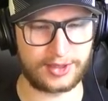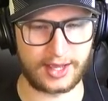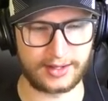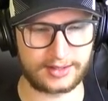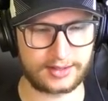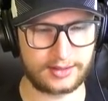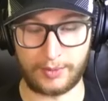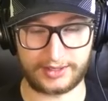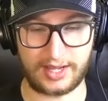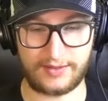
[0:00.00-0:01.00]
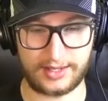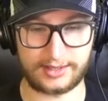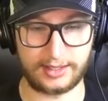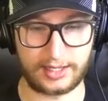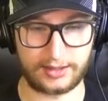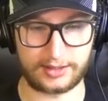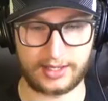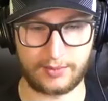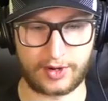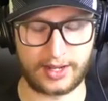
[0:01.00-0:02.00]
No thanks. Well, McDavid is leading the
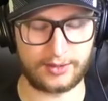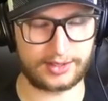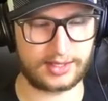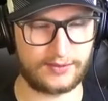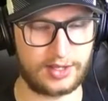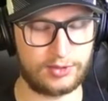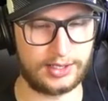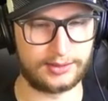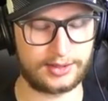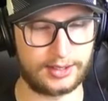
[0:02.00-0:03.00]
team right now with 71,